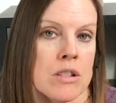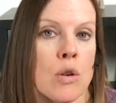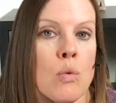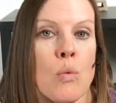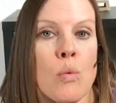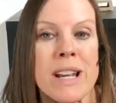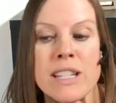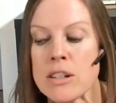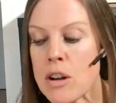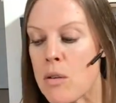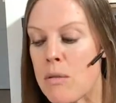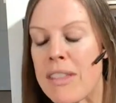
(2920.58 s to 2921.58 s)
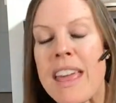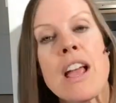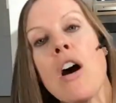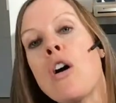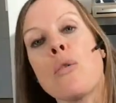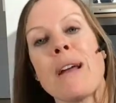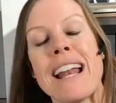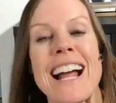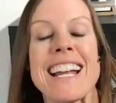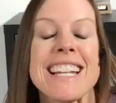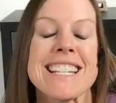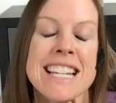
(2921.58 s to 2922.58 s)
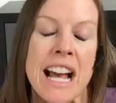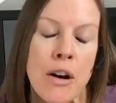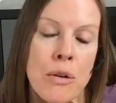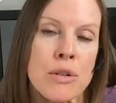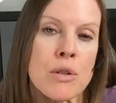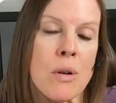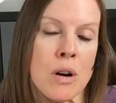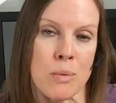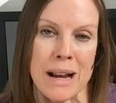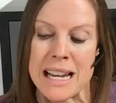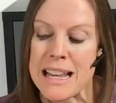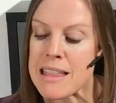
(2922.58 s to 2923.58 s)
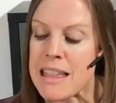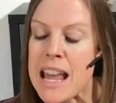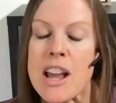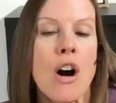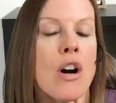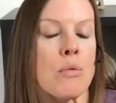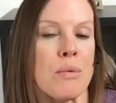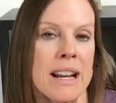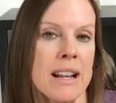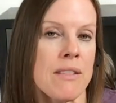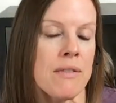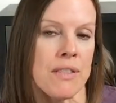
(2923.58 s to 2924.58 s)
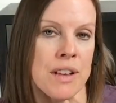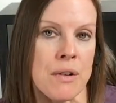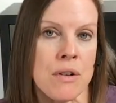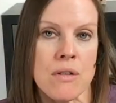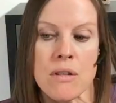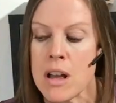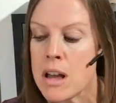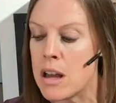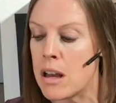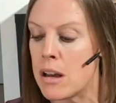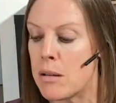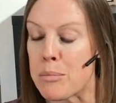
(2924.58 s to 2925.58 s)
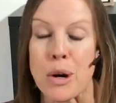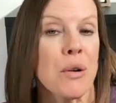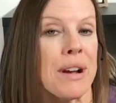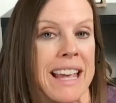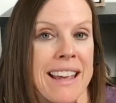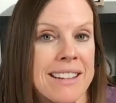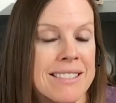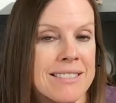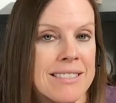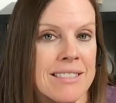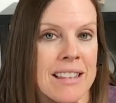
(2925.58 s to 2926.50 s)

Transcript: So we don't, they already, I can tell you already, they already feel broken.